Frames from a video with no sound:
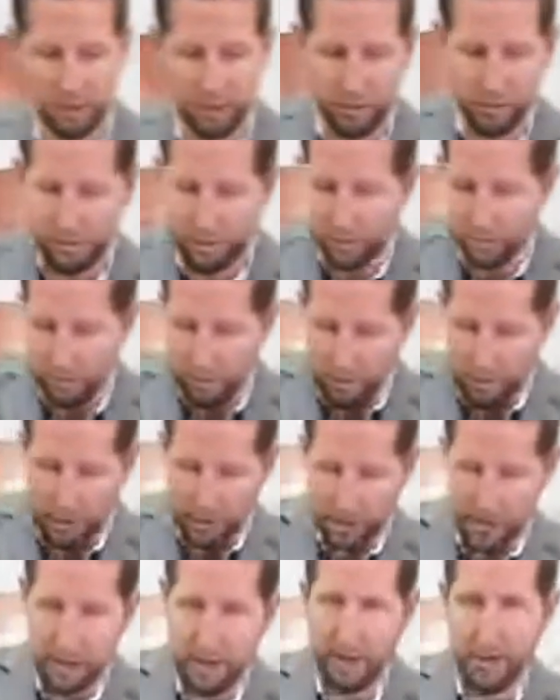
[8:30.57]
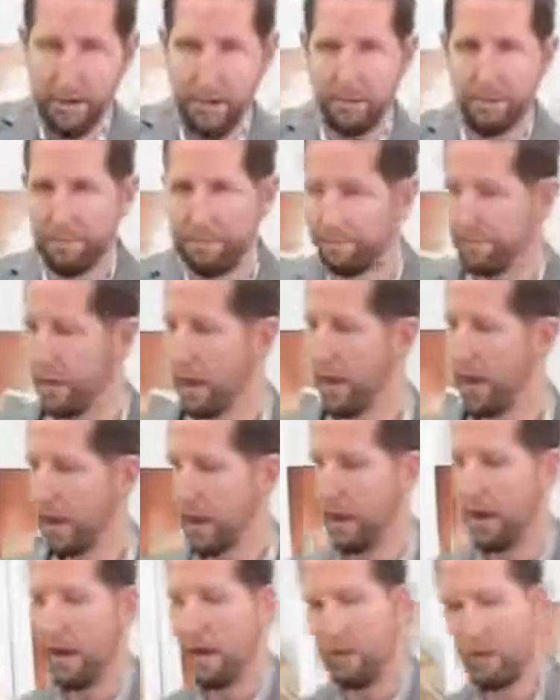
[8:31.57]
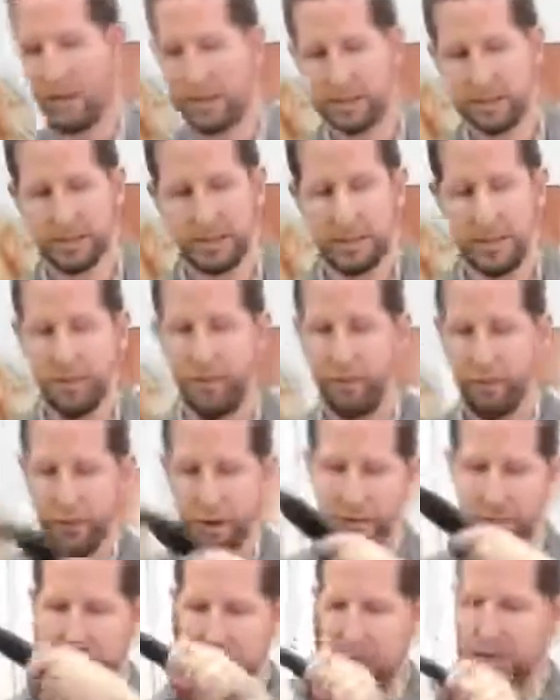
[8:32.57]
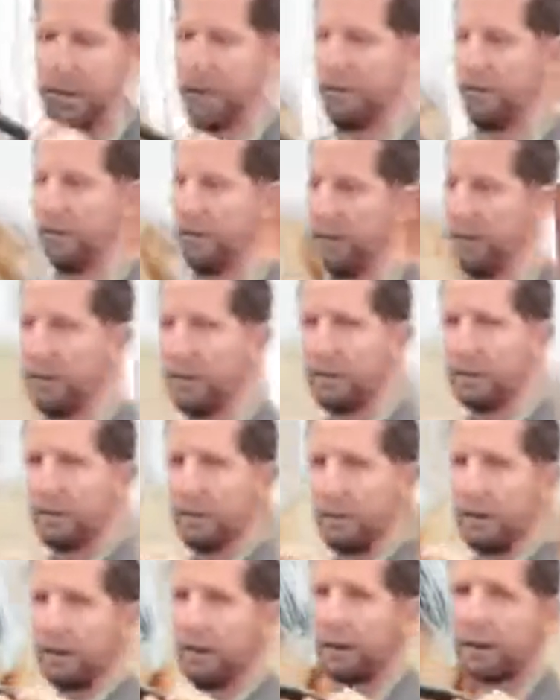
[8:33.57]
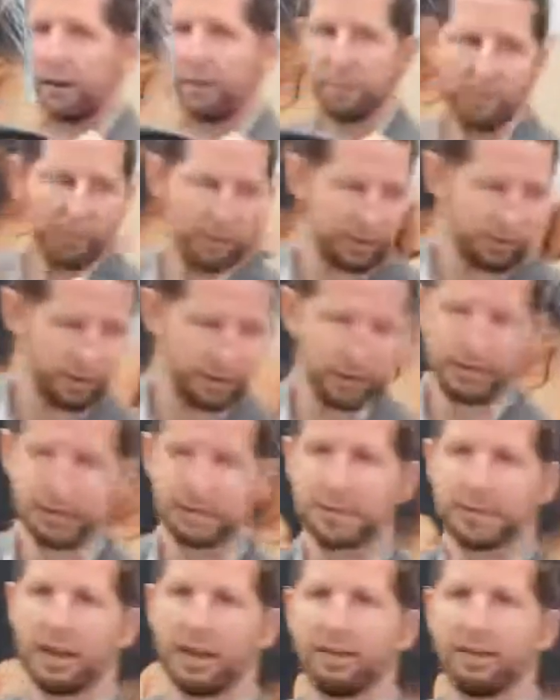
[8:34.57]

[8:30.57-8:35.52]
show you right here. This is the first KeyFit, and I'll come right around this